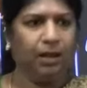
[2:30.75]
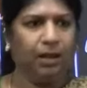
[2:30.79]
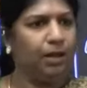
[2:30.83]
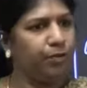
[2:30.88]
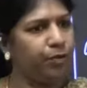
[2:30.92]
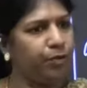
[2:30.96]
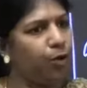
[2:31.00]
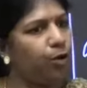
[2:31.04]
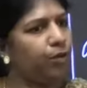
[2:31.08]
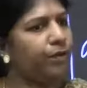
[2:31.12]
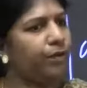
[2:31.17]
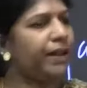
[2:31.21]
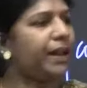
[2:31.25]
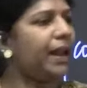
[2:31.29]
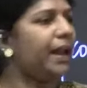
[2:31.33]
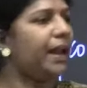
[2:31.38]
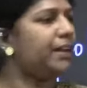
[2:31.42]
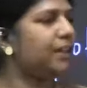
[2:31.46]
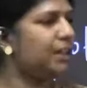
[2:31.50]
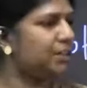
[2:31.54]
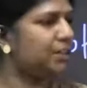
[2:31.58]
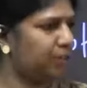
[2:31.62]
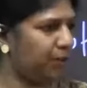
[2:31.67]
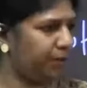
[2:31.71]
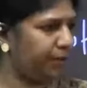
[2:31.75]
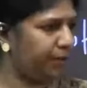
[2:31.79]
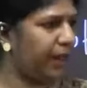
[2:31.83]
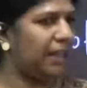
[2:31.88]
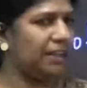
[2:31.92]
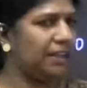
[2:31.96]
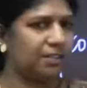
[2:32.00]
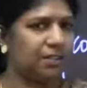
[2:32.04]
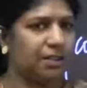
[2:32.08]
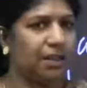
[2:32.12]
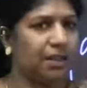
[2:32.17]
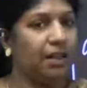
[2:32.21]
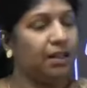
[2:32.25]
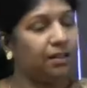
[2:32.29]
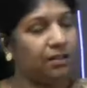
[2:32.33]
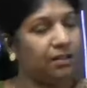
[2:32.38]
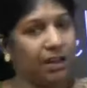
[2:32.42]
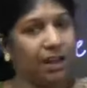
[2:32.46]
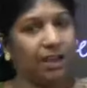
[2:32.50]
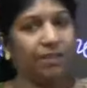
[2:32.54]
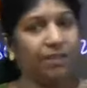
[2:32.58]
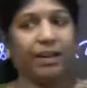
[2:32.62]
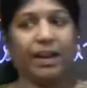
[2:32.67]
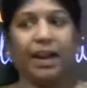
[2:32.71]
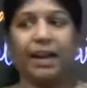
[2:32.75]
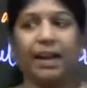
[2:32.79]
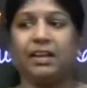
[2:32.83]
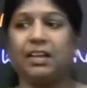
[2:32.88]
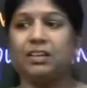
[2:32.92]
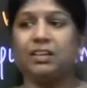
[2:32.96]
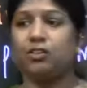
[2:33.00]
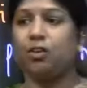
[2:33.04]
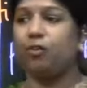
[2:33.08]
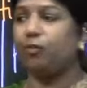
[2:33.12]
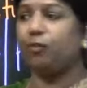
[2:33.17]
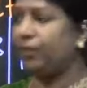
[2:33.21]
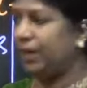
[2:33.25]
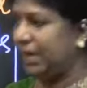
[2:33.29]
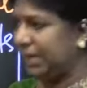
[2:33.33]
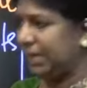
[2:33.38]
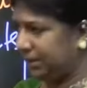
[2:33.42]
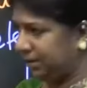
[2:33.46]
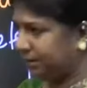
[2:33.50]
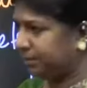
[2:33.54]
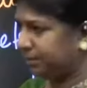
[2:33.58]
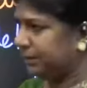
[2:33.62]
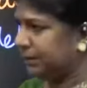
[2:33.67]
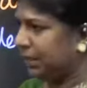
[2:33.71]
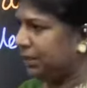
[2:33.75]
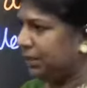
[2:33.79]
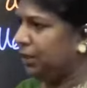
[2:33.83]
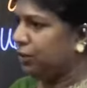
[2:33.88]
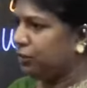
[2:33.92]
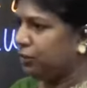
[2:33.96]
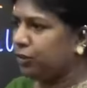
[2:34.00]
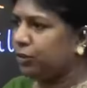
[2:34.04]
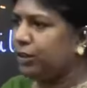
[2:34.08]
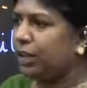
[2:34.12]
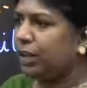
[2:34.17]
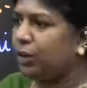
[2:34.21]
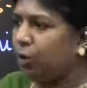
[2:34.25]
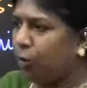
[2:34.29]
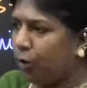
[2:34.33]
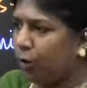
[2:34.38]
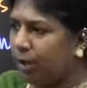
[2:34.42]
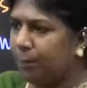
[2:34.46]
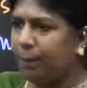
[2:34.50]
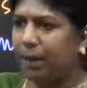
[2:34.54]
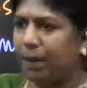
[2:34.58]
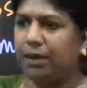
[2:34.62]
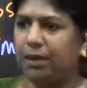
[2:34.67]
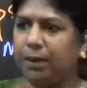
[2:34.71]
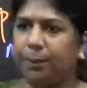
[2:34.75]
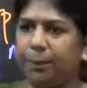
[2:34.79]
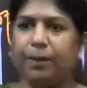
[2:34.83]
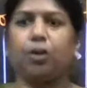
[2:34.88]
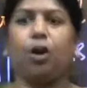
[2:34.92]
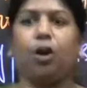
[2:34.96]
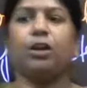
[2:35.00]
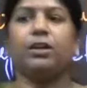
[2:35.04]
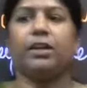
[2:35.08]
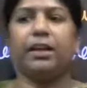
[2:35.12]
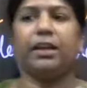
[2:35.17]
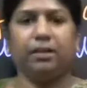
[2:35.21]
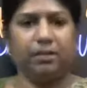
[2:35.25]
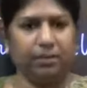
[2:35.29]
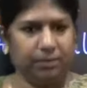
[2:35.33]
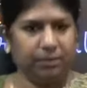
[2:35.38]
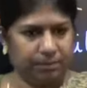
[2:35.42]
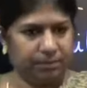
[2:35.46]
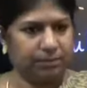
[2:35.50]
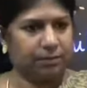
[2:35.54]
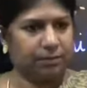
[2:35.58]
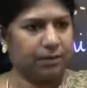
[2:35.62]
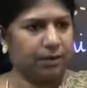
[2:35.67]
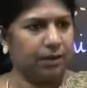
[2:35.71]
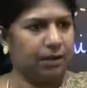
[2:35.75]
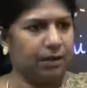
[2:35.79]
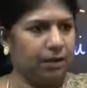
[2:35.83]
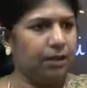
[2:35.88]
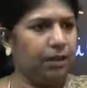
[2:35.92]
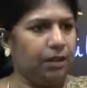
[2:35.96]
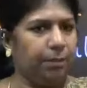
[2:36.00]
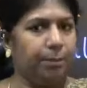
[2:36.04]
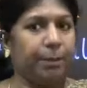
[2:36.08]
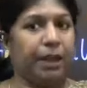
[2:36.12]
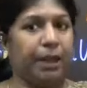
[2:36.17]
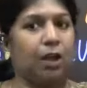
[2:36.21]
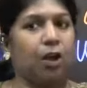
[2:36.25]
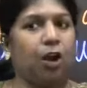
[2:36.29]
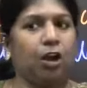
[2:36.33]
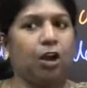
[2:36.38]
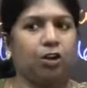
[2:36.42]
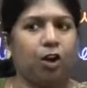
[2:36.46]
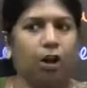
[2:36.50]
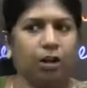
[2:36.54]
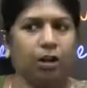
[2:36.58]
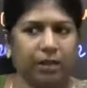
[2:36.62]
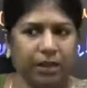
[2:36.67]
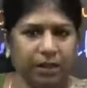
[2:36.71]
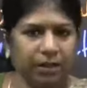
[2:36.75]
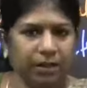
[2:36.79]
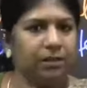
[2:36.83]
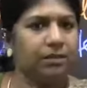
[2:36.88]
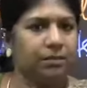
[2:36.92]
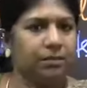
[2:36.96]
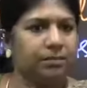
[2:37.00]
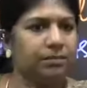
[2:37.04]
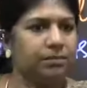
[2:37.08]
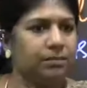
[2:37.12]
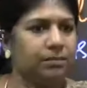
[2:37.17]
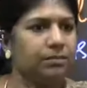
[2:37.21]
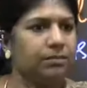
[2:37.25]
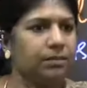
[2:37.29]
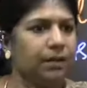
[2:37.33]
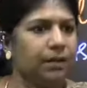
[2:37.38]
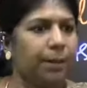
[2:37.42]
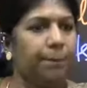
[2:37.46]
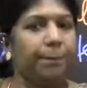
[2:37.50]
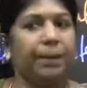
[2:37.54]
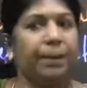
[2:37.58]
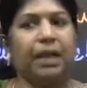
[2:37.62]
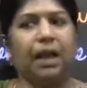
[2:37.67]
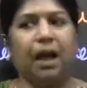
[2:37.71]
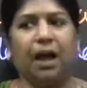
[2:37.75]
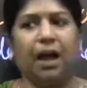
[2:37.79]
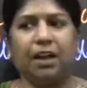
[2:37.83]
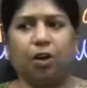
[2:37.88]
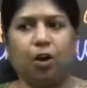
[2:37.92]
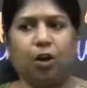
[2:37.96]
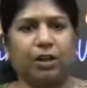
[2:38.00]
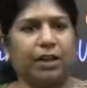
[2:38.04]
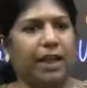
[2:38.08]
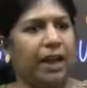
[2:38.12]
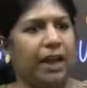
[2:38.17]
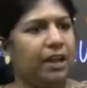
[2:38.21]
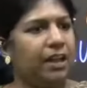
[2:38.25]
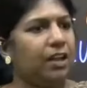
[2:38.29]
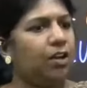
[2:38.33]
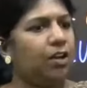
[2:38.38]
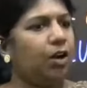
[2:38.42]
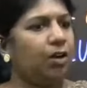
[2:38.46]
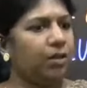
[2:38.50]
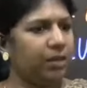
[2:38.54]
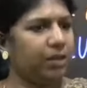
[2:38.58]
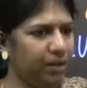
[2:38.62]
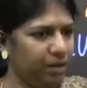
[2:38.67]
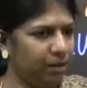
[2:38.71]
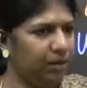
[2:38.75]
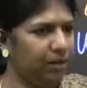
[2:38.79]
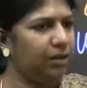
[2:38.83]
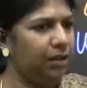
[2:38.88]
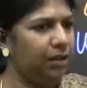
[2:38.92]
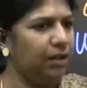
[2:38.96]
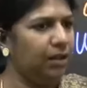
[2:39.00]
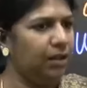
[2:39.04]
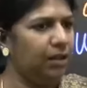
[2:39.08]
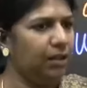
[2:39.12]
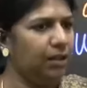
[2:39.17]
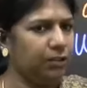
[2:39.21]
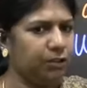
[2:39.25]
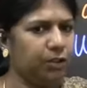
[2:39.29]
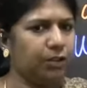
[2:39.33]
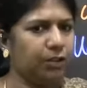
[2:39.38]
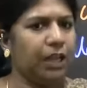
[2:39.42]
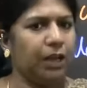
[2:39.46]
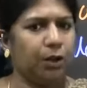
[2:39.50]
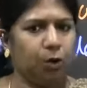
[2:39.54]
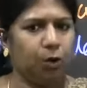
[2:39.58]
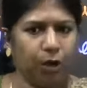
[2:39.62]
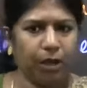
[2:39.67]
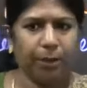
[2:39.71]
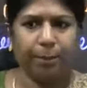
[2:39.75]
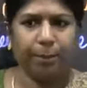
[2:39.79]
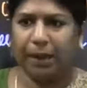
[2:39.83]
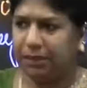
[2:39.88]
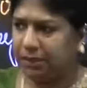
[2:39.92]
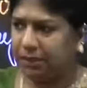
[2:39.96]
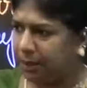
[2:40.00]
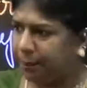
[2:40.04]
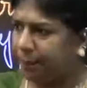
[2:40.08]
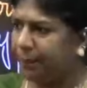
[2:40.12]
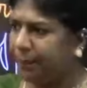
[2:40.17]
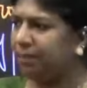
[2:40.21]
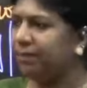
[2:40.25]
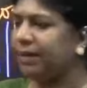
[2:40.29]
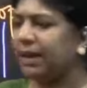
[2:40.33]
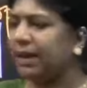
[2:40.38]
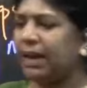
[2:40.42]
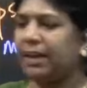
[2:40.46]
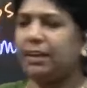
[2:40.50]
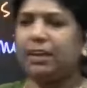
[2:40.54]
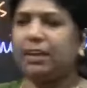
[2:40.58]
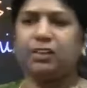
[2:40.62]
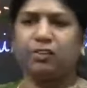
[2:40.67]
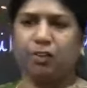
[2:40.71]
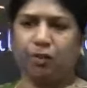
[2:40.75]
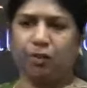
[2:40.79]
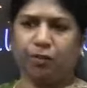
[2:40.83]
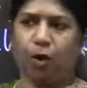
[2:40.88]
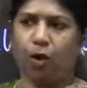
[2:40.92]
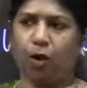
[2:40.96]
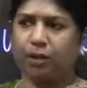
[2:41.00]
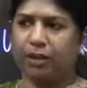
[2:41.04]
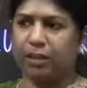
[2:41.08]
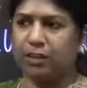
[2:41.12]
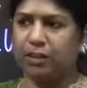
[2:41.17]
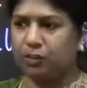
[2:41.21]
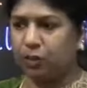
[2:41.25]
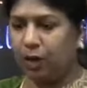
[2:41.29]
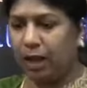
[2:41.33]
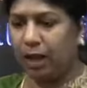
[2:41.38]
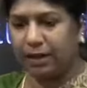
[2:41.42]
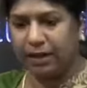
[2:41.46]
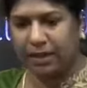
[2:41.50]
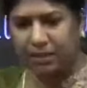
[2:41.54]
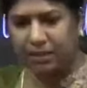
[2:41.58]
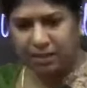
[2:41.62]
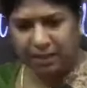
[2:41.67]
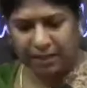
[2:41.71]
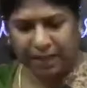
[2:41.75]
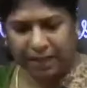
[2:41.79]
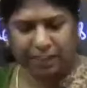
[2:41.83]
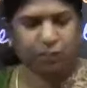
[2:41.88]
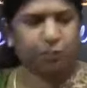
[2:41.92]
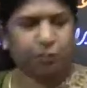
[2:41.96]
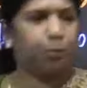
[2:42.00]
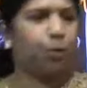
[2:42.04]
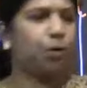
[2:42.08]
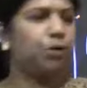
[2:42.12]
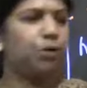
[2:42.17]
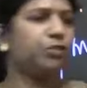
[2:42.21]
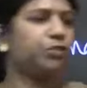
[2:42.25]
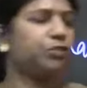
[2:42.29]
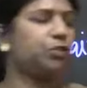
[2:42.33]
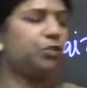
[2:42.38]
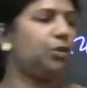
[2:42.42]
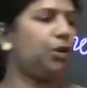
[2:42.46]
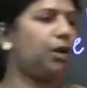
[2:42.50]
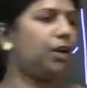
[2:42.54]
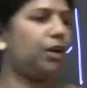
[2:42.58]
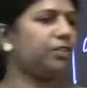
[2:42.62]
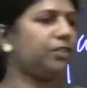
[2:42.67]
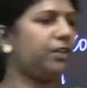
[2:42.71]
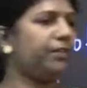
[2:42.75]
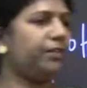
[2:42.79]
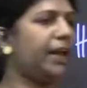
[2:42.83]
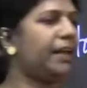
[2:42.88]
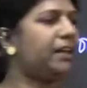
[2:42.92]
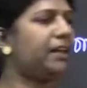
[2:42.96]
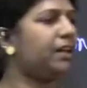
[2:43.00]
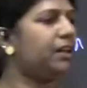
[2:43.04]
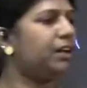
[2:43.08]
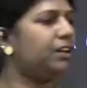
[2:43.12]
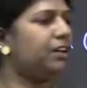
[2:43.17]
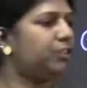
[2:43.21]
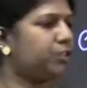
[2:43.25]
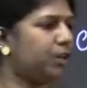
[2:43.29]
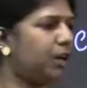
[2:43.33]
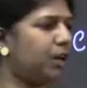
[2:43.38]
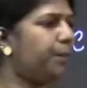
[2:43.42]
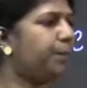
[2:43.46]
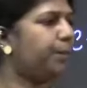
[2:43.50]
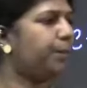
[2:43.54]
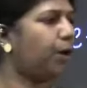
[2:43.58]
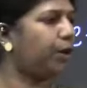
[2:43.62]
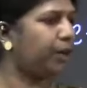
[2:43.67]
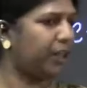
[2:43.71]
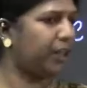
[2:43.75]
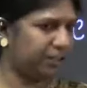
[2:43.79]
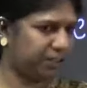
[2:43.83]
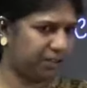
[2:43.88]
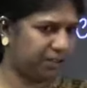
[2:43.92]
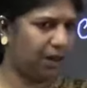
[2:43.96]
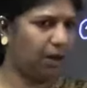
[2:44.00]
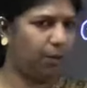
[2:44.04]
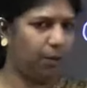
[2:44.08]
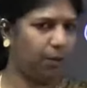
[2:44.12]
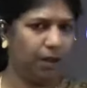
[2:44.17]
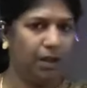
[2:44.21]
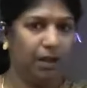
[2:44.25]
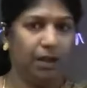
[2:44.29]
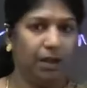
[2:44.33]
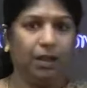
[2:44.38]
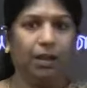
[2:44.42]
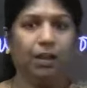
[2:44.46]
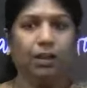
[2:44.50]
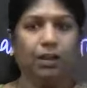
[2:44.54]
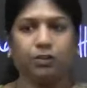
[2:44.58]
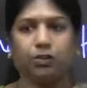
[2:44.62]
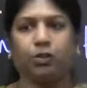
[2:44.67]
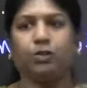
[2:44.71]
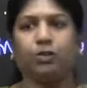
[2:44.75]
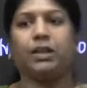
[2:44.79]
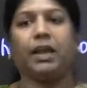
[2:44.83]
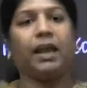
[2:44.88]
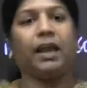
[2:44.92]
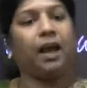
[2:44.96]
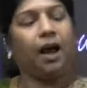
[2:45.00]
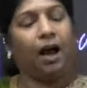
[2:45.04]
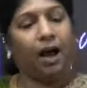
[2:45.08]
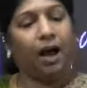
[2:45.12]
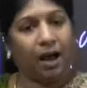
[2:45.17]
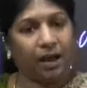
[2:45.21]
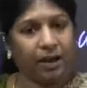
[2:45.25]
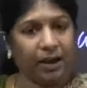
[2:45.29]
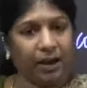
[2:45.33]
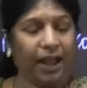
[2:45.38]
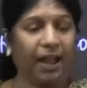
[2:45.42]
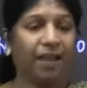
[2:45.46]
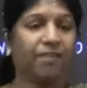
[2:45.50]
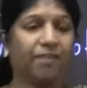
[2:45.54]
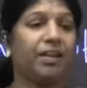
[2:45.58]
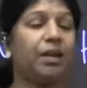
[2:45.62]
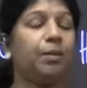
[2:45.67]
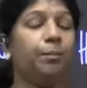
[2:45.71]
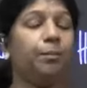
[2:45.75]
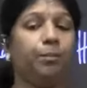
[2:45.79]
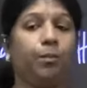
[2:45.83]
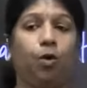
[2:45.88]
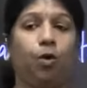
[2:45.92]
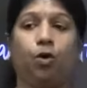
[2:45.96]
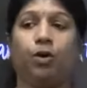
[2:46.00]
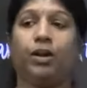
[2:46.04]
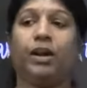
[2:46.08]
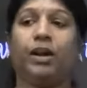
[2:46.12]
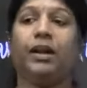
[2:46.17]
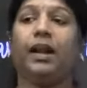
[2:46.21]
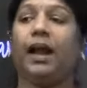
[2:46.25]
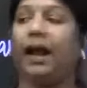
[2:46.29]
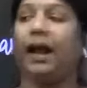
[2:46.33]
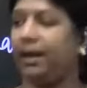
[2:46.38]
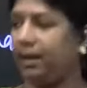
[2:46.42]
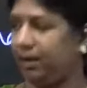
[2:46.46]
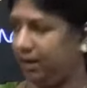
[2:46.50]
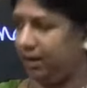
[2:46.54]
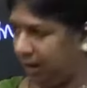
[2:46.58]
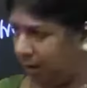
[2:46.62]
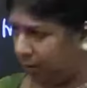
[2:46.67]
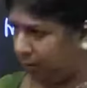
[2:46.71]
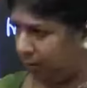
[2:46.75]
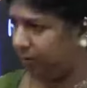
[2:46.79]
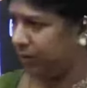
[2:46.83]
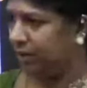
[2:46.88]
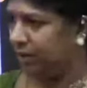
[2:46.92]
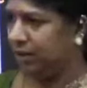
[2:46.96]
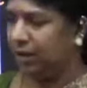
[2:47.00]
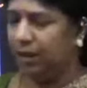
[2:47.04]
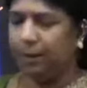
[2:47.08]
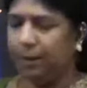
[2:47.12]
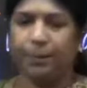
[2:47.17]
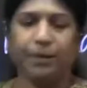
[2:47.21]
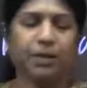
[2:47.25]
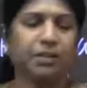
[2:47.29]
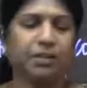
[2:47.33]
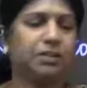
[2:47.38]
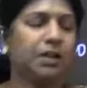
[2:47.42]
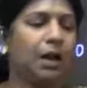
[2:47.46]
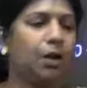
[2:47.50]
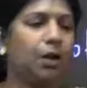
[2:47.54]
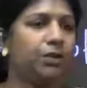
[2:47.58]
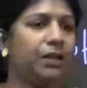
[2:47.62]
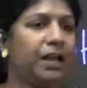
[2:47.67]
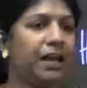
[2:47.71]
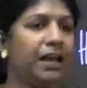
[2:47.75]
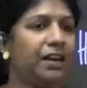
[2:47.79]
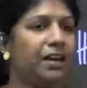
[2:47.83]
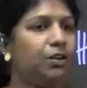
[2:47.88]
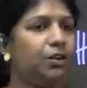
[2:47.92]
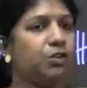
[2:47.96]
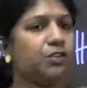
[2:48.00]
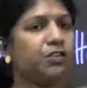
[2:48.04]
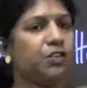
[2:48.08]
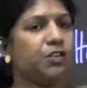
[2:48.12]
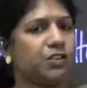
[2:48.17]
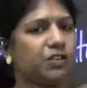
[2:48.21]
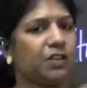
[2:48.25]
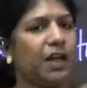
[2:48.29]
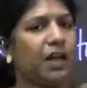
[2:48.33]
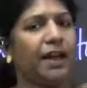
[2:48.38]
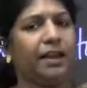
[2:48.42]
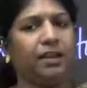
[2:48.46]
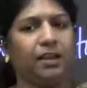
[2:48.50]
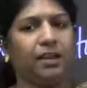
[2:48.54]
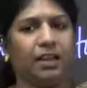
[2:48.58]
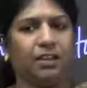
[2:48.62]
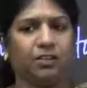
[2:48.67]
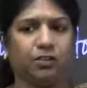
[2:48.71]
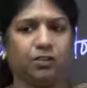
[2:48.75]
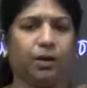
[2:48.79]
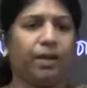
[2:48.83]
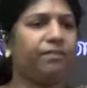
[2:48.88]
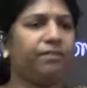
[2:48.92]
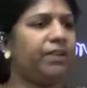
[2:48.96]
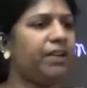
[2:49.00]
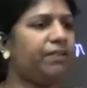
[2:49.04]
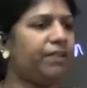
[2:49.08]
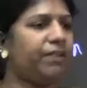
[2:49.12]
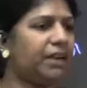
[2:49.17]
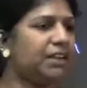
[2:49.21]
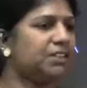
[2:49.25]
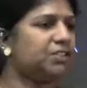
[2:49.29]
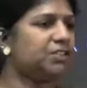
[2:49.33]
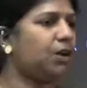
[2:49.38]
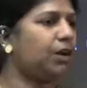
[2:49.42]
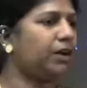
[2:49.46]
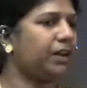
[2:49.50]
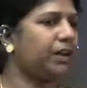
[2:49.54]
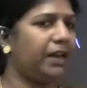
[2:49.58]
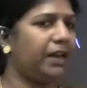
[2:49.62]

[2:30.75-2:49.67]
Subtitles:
four varieties of rice, three varieties of wheat. So they're knowing multiple. Cotton, Bengal cotton, Bihar organic cotton. So they're knowing multiple varieties of cotton. So Aryans are exposed to lots of agricultural products now. So they are having more in hand now because now they are into society. So everyone has got a